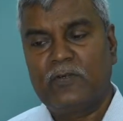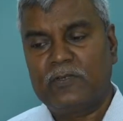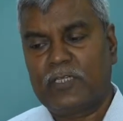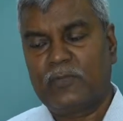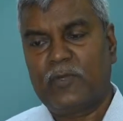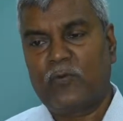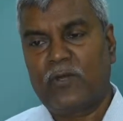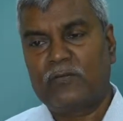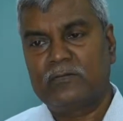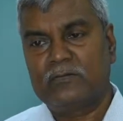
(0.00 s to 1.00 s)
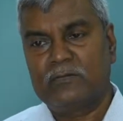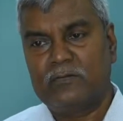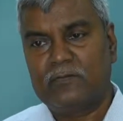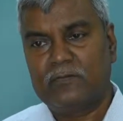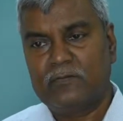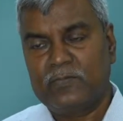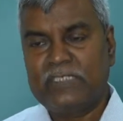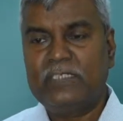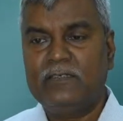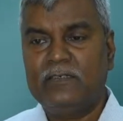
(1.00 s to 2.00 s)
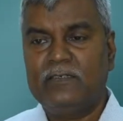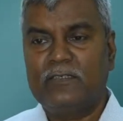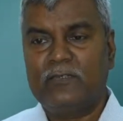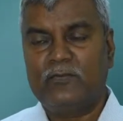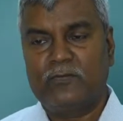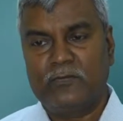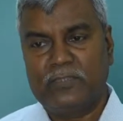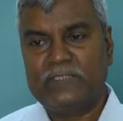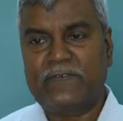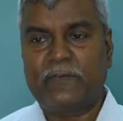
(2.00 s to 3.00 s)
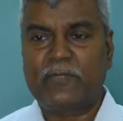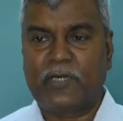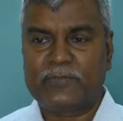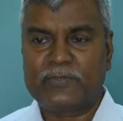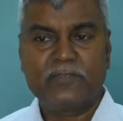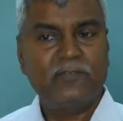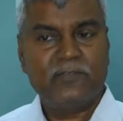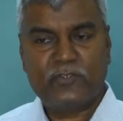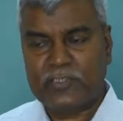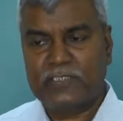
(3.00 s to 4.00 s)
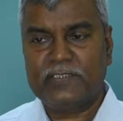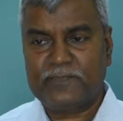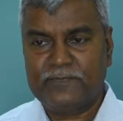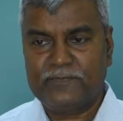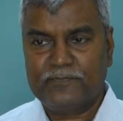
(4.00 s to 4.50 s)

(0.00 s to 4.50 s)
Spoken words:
the number 1 tea into these 5 cups. So he does it.